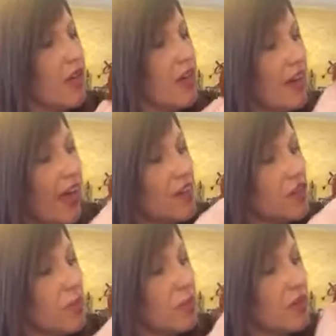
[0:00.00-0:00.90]
And I
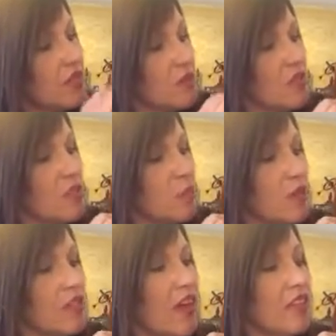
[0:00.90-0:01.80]
actually put some of this
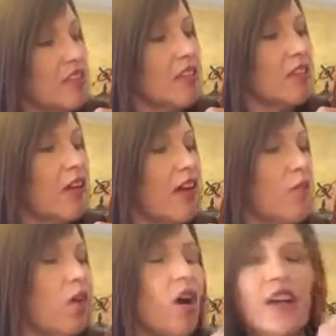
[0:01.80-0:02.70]
protectant
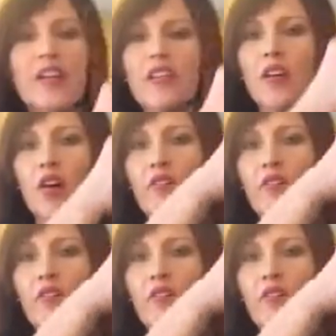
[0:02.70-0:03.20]
on it, so